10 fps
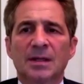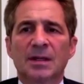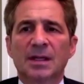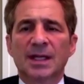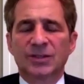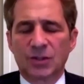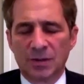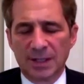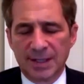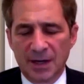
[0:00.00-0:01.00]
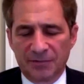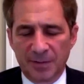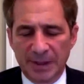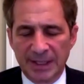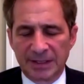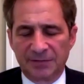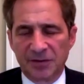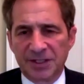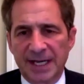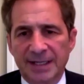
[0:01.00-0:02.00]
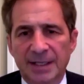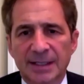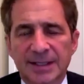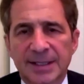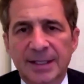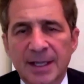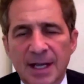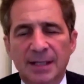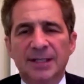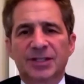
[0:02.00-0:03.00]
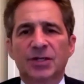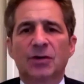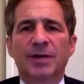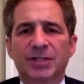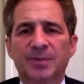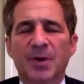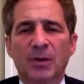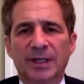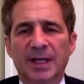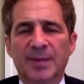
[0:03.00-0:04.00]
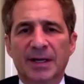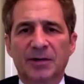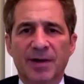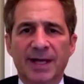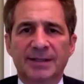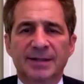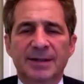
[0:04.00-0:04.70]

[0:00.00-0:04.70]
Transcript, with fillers: let's talk, let's hear from alyssa for a second alyssa alyssa you're at chipotle am i correct